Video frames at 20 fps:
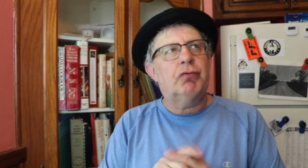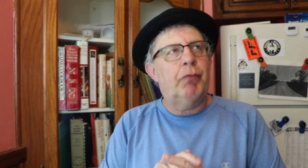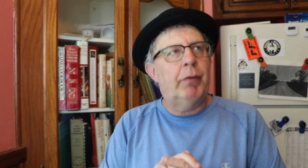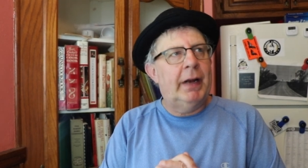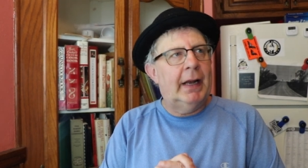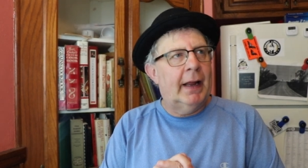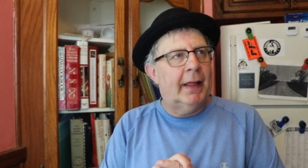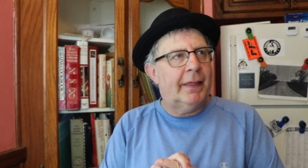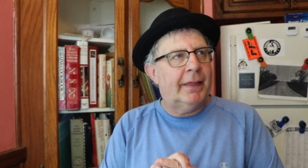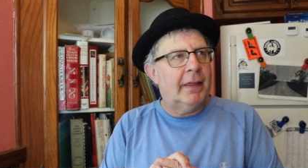
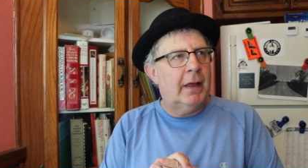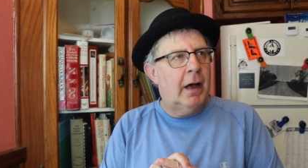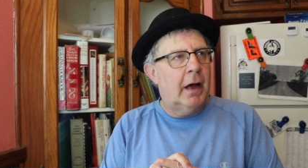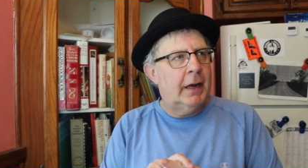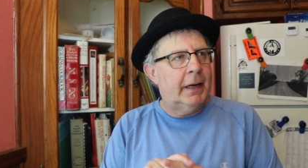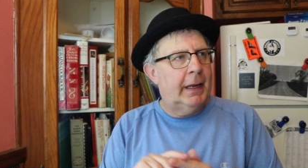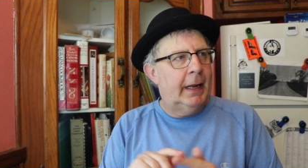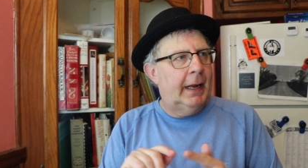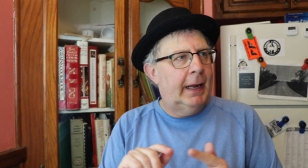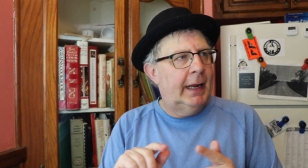
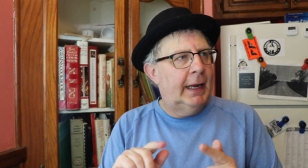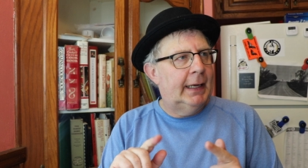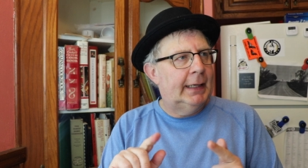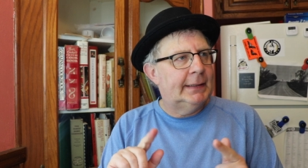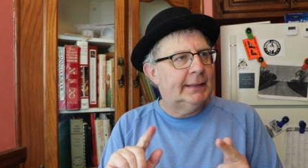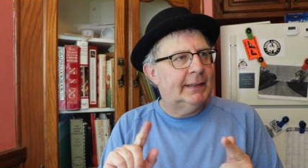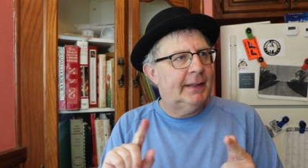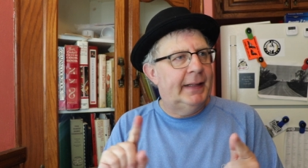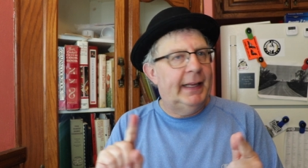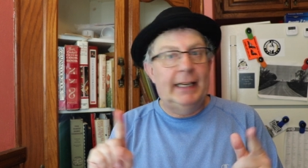readathon
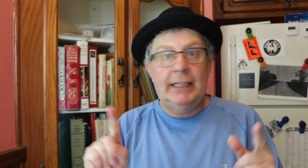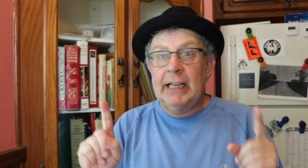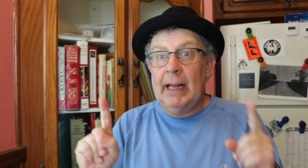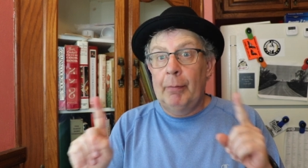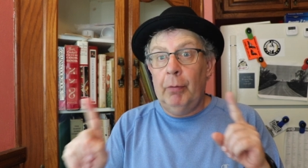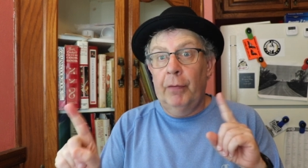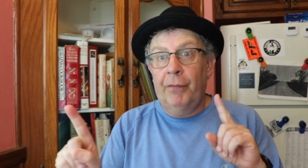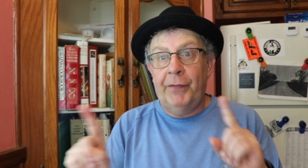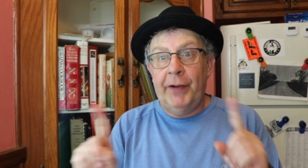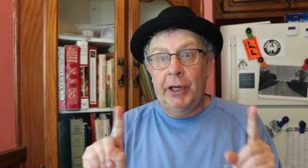is the
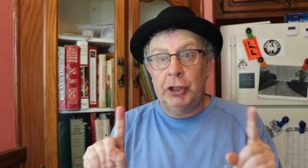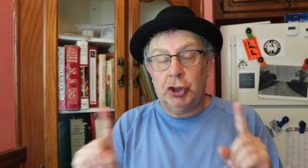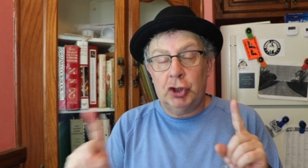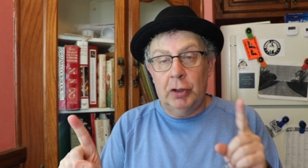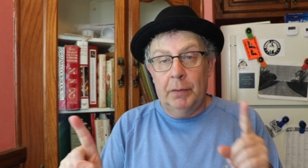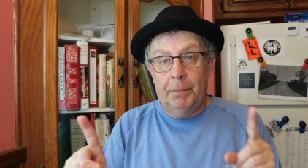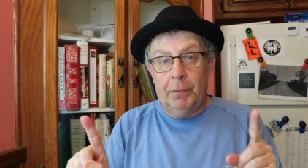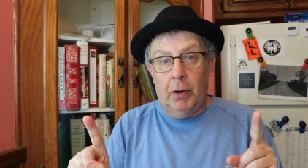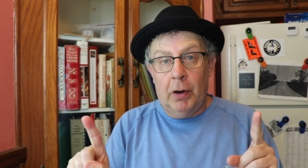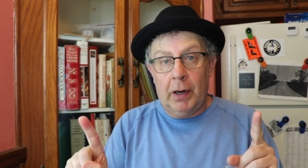double
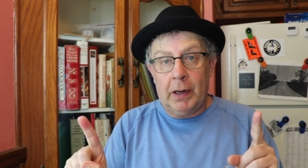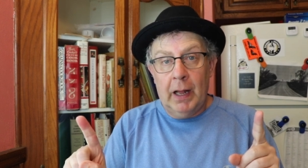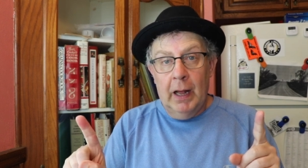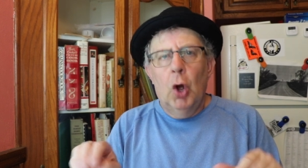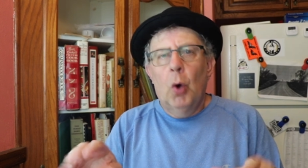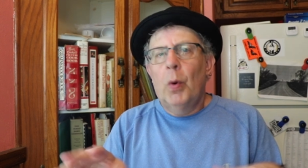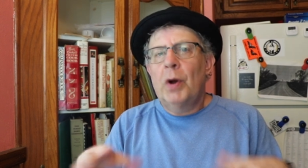feature book,